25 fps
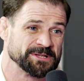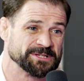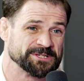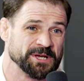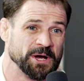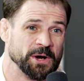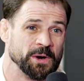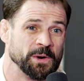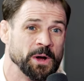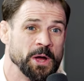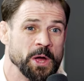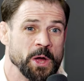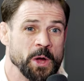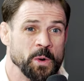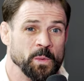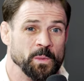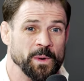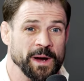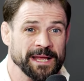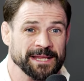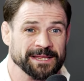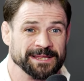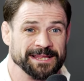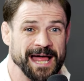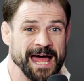Yeah. So yeah.
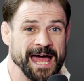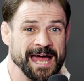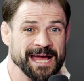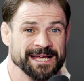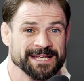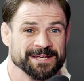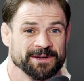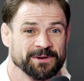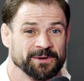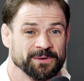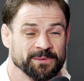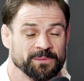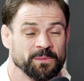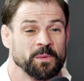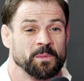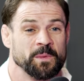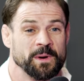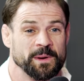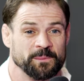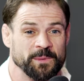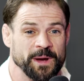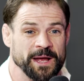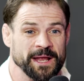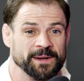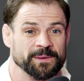when Lex or
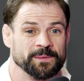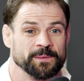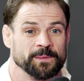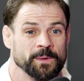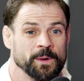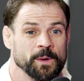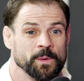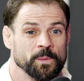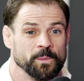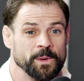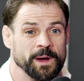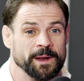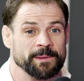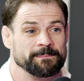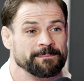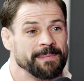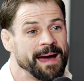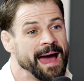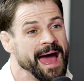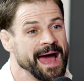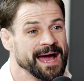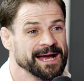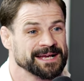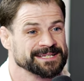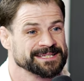when when
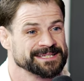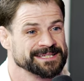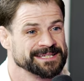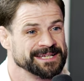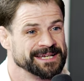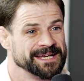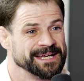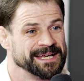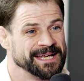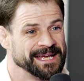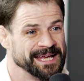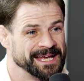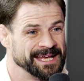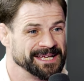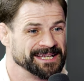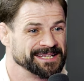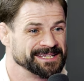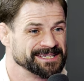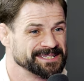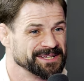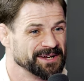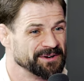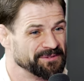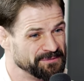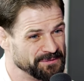Max
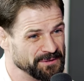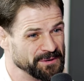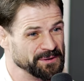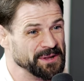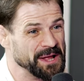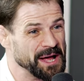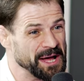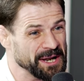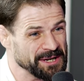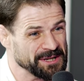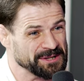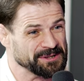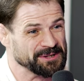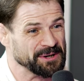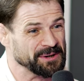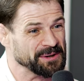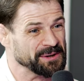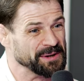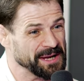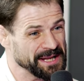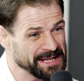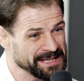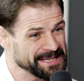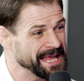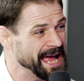is a full-on
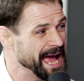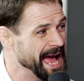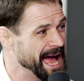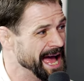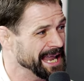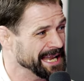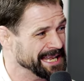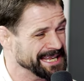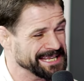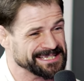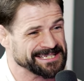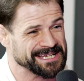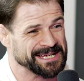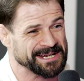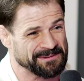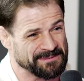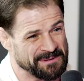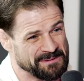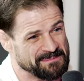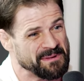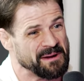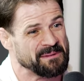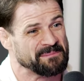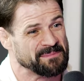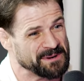adult and dad, he's going to
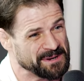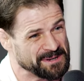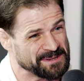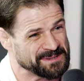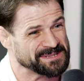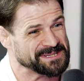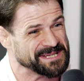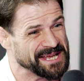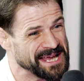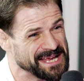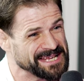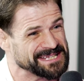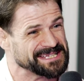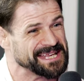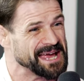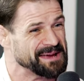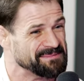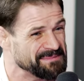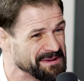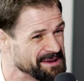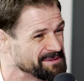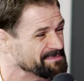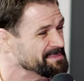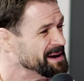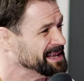remember those days. Hey,
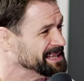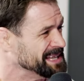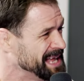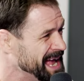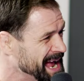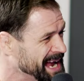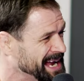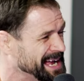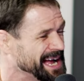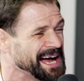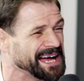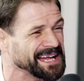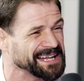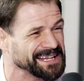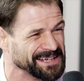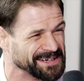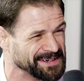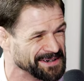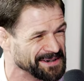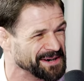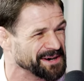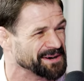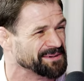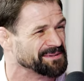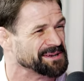me and my dad got in the
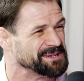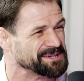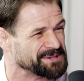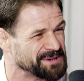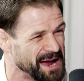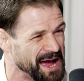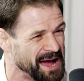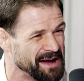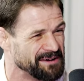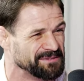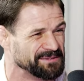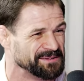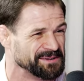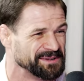car, yeah. we traveled.